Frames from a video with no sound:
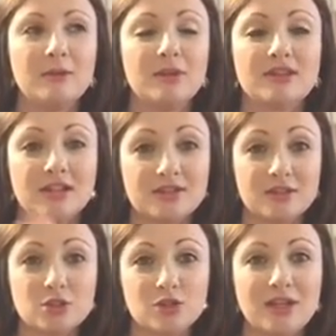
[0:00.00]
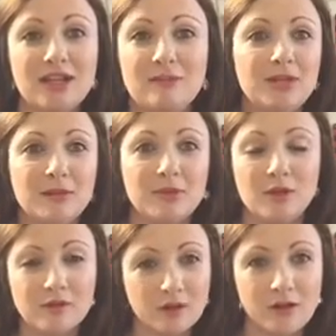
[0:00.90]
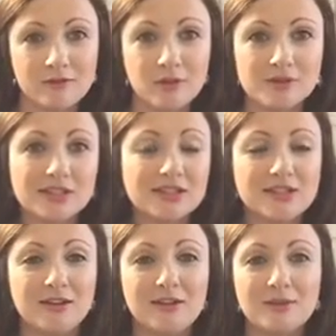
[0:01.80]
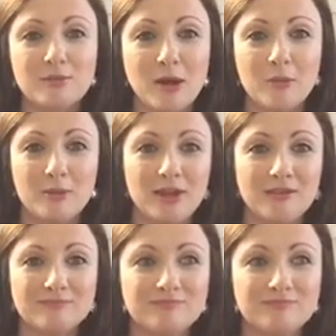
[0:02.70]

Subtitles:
besides our tree, and I mean I'm going to use all of those this year and probably